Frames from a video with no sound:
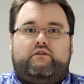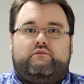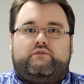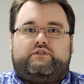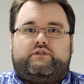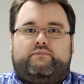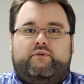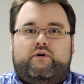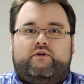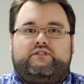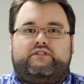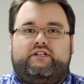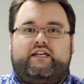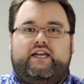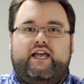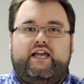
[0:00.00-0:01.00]
it was supposed
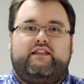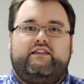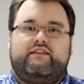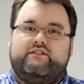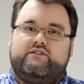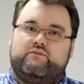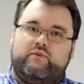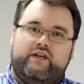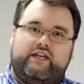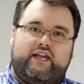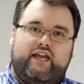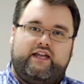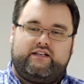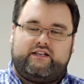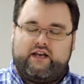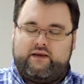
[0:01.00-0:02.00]
to get this
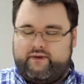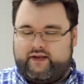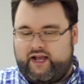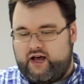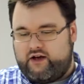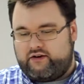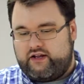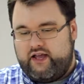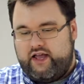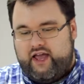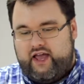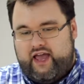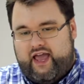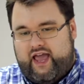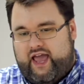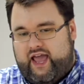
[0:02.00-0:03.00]
weekend coming out,
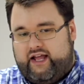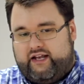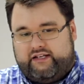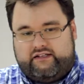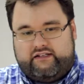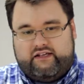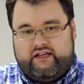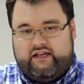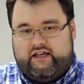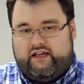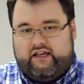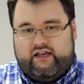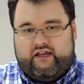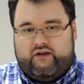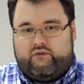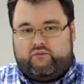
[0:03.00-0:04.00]
and
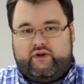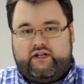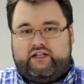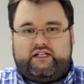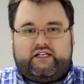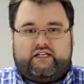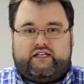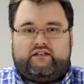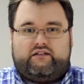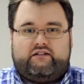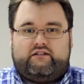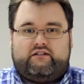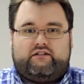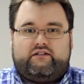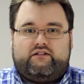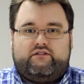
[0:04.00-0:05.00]
really
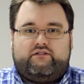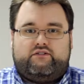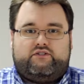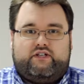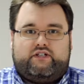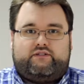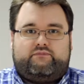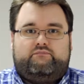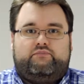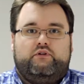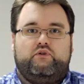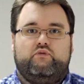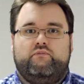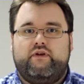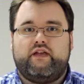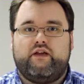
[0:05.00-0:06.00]
just
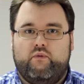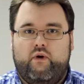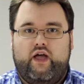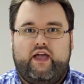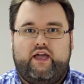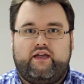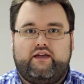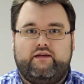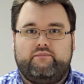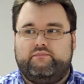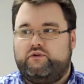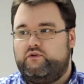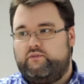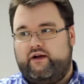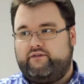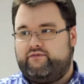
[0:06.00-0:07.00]
blew me away. It
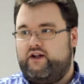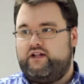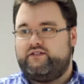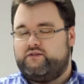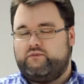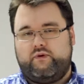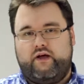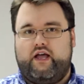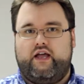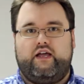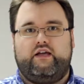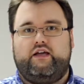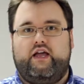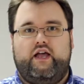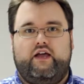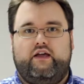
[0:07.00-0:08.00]
blew my friends
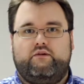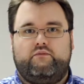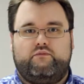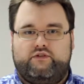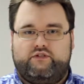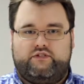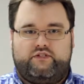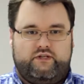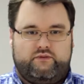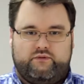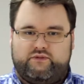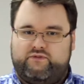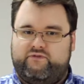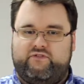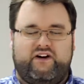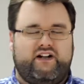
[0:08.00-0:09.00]
away. It was
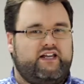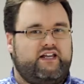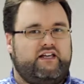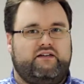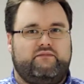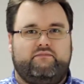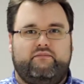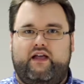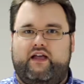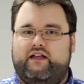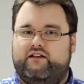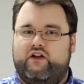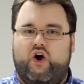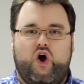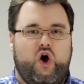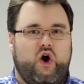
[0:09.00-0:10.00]
funny
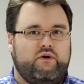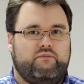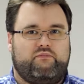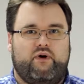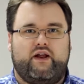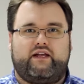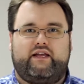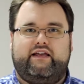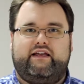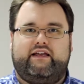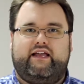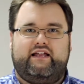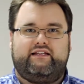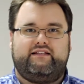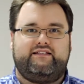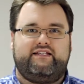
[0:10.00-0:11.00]
and heartbreaking
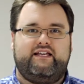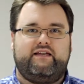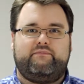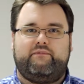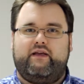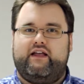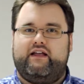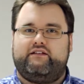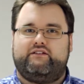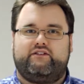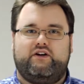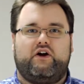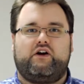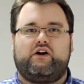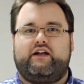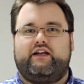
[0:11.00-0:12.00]
and deep and
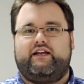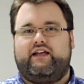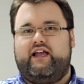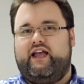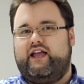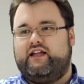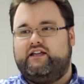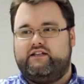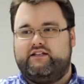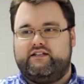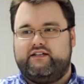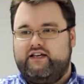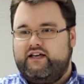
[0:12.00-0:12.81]
dark, and